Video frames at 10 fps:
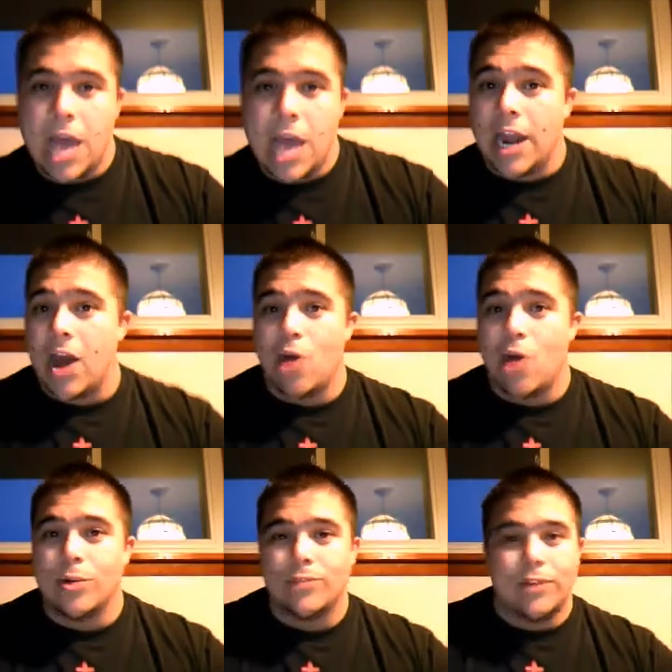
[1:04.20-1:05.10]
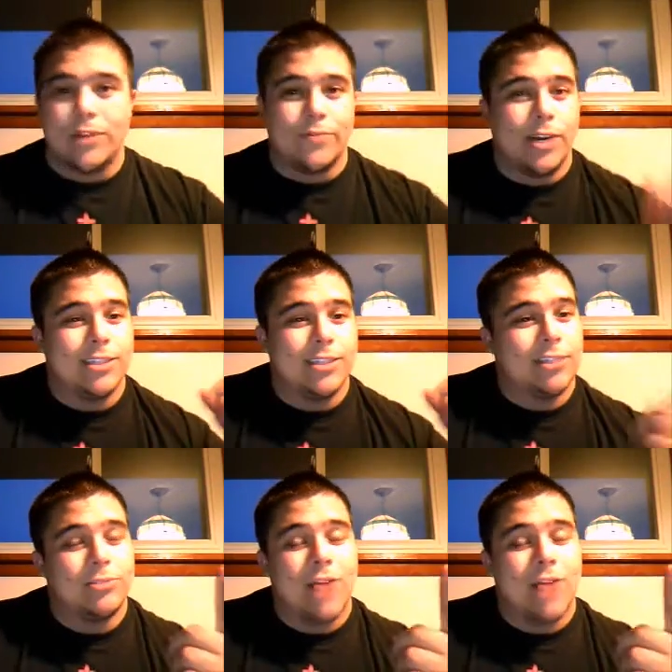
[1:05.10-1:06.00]
Now, always feel free to
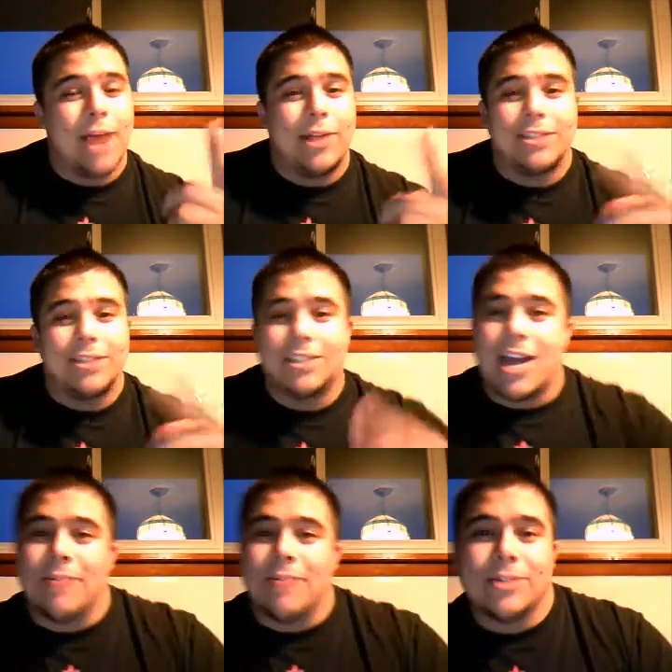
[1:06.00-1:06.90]
subscribe at the top,